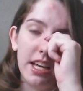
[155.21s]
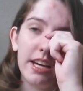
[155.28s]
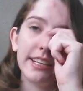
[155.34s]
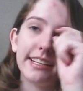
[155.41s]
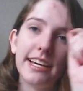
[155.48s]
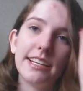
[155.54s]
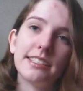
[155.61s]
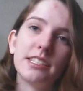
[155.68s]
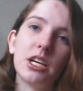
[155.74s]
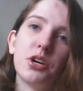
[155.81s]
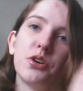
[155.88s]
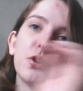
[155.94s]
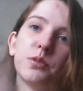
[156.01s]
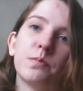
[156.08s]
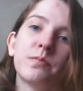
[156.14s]
Okay,
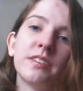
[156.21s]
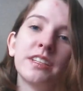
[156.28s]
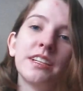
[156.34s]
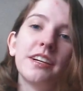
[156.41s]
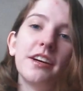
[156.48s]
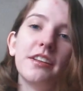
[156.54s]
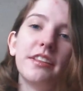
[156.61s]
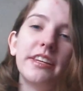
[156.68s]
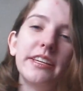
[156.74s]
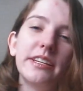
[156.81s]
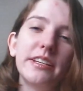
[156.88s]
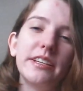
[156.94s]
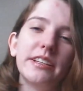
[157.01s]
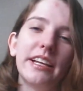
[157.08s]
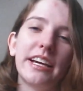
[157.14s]
so,
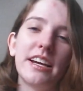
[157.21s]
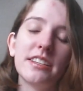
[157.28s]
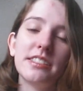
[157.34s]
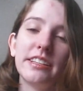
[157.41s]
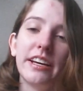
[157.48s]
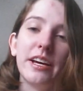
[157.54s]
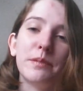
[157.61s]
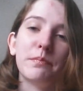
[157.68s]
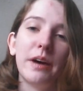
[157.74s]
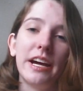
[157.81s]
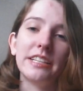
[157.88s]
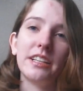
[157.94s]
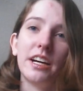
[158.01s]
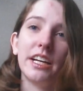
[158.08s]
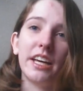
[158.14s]
like I said,
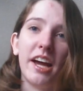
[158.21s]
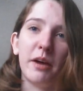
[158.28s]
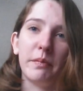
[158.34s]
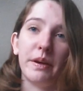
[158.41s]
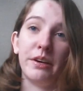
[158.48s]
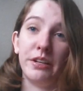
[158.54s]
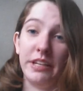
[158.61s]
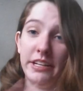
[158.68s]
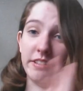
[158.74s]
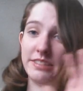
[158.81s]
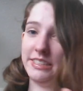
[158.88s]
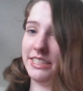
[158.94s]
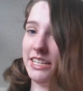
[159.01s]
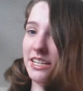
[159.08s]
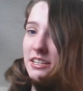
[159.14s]
Mai Taniyama
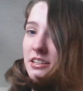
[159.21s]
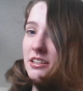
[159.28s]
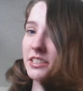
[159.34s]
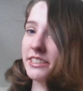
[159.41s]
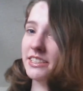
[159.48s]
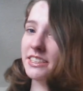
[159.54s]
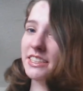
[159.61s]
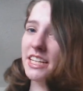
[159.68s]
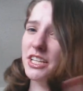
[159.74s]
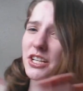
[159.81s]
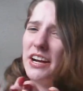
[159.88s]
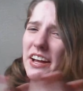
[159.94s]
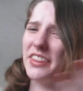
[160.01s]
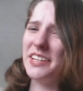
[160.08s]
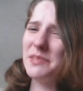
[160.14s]
is the
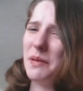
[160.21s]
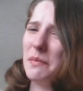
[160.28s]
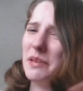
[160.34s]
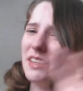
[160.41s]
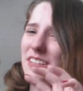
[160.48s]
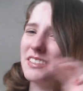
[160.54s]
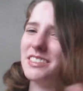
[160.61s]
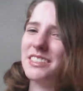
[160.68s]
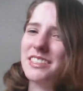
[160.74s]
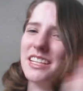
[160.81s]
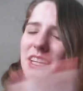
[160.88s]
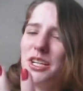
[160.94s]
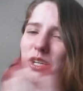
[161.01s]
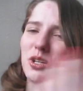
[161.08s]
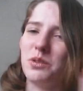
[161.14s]
center, I think maybe the
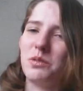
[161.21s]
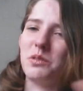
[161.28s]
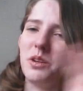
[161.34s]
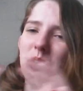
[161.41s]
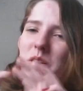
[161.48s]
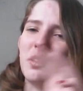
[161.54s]
center,